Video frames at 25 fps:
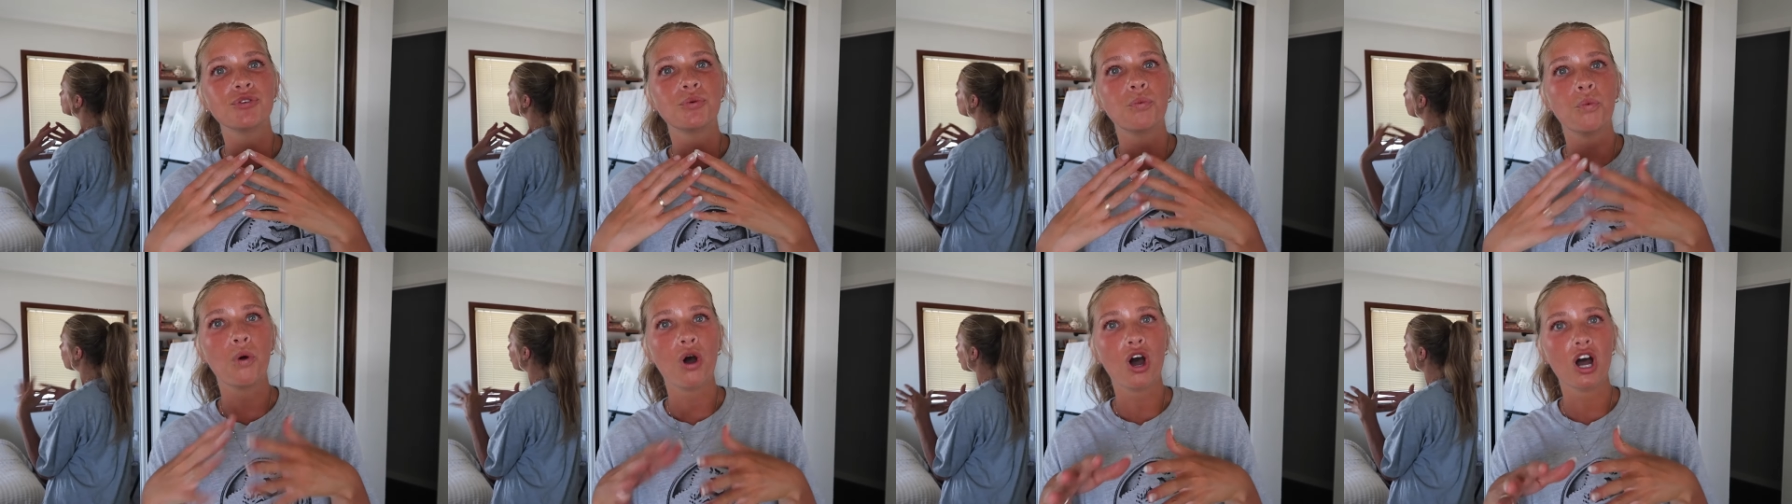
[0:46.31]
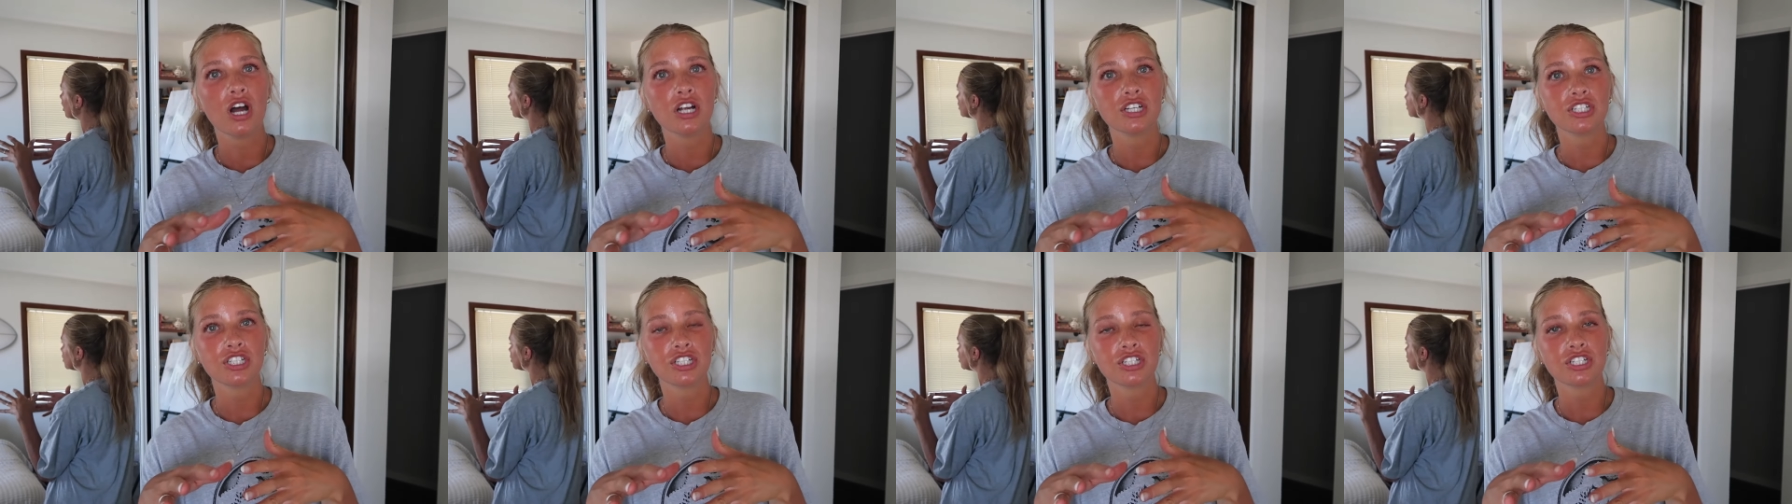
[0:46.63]
to
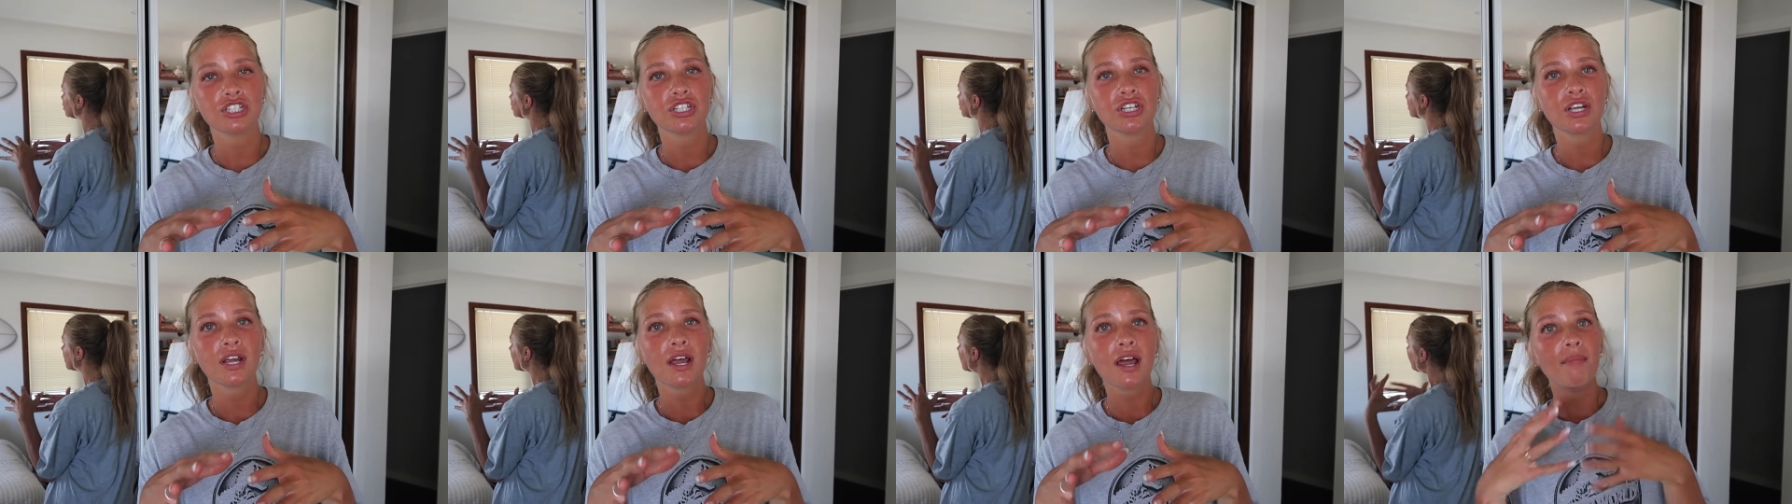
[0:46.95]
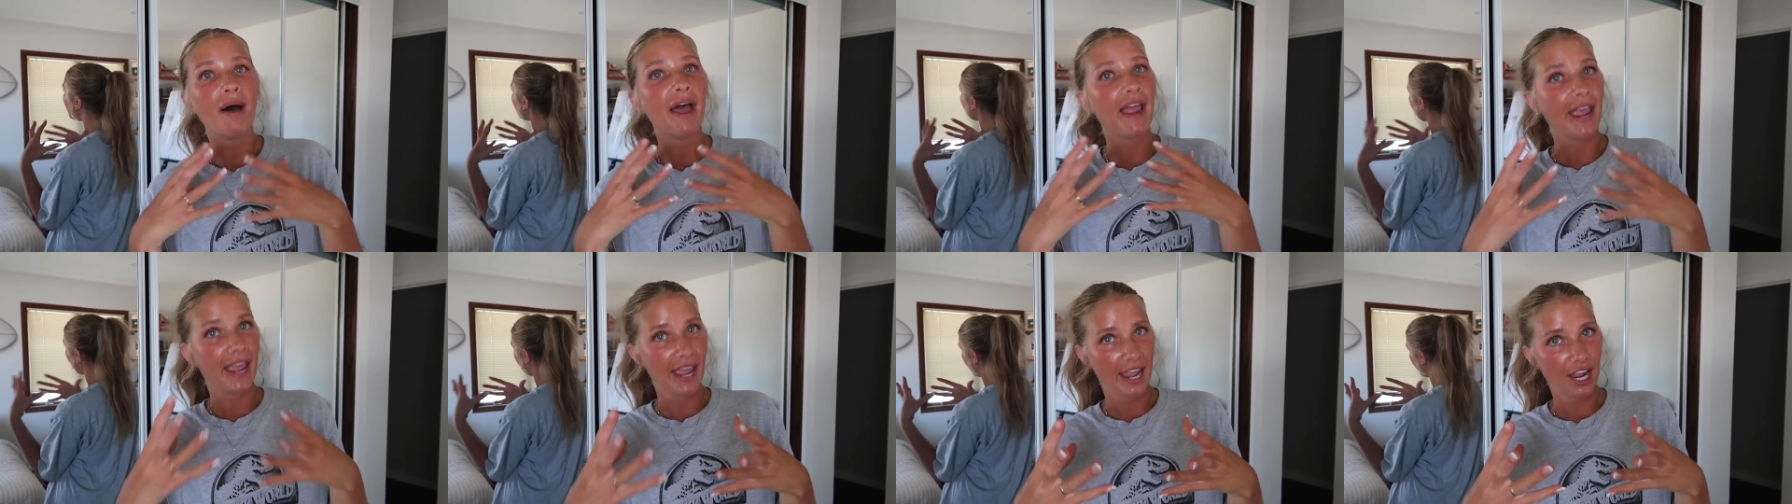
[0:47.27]
wash
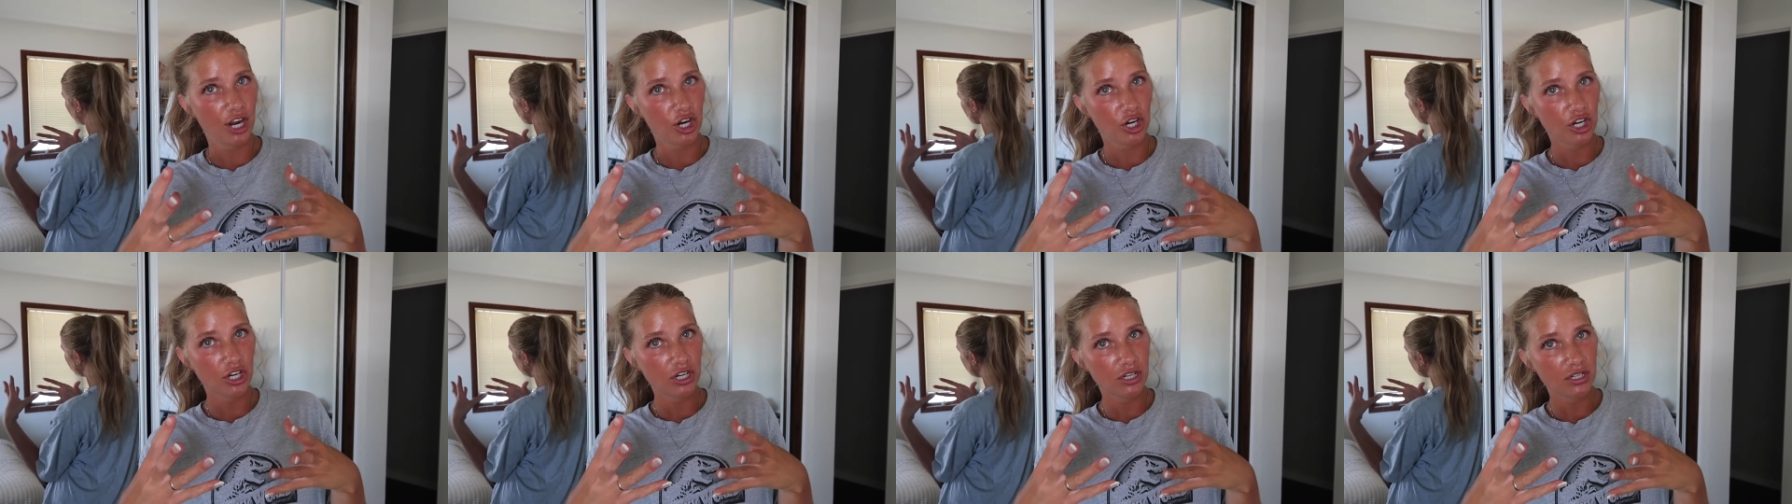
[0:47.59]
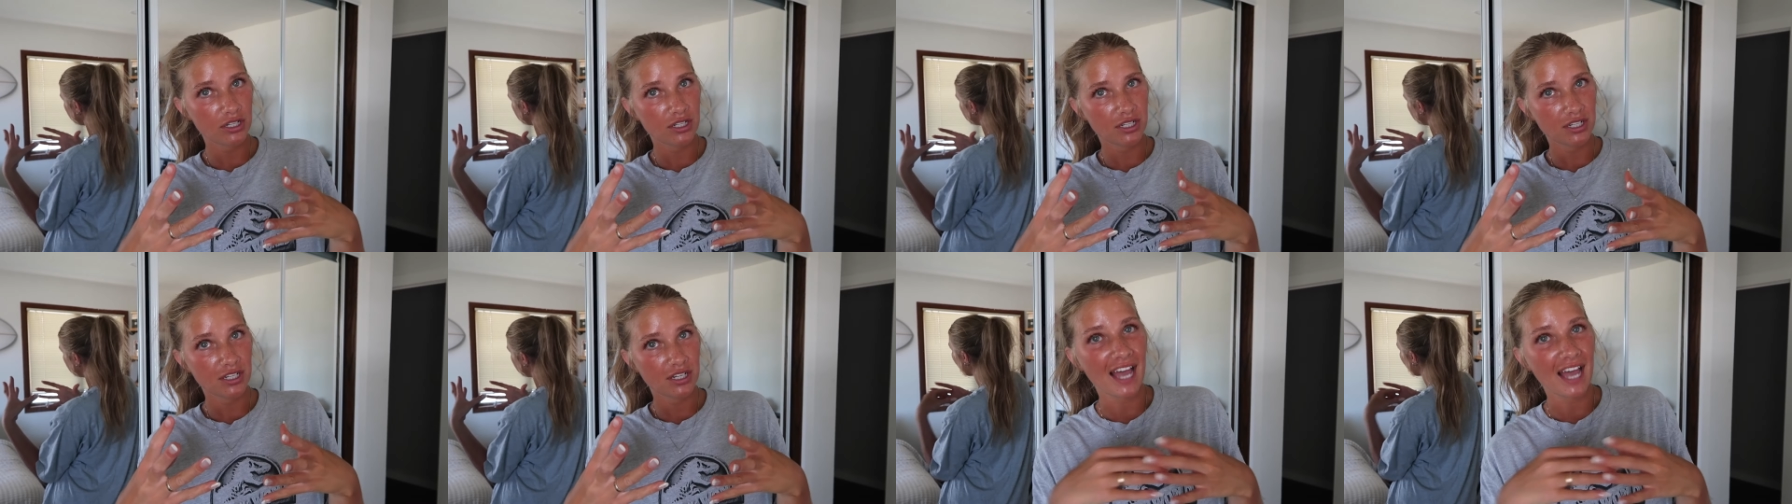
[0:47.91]
my hair